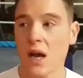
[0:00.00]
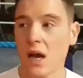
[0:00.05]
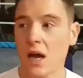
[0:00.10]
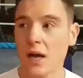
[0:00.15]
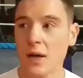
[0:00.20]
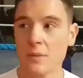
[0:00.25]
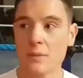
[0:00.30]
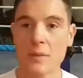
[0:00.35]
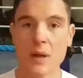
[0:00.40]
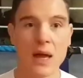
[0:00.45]

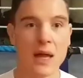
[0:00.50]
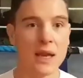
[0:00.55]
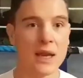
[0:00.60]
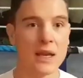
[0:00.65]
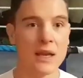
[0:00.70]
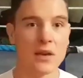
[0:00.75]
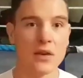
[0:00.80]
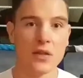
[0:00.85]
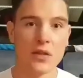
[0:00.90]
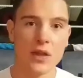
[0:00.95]
um, and
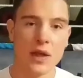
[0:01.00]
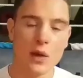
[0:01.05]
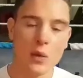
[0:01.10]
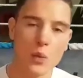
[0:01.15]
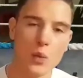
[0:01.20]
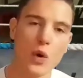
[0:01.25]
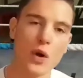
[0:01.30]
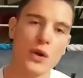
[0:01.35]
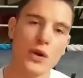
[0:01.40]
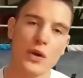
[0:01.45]
then they
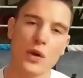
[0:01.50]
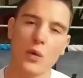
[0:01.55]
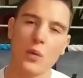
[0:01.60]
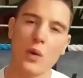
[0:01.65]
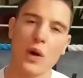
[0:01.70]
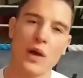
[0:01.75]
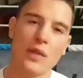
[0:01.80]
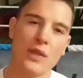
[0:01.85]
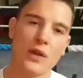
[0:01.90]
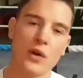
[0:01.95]
wonder
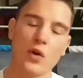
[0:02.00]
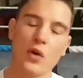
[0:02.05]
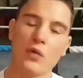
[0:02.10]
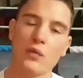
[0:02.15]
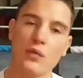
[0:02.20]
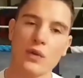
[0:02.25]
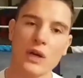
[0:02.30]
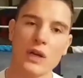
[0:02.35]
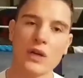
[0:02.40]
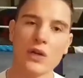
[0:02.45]
why they're
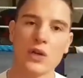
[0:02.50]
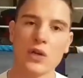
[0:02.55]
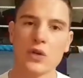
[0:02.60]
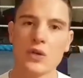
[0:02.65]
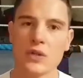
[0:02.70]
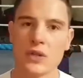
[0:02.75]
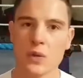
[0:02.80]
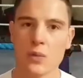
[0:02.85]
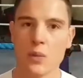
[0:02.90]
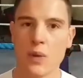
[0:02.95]
not really
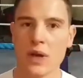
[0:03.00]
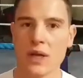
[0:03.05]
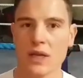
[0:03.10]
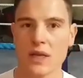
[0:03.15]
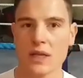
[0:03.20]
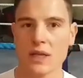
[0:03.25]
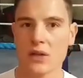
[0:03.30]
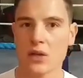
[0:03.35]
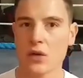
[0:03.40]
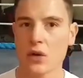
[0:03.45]
losing weight
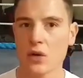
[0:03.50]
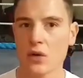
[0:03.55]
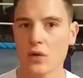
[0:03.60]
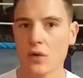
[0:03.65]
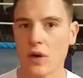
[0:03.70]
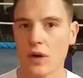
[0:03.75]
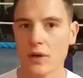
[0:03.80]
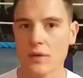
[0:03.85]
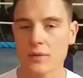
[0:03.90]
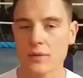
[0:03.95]
in the long
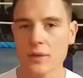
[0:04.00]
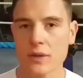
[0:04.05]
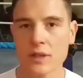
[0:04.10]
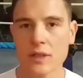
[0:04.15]
run.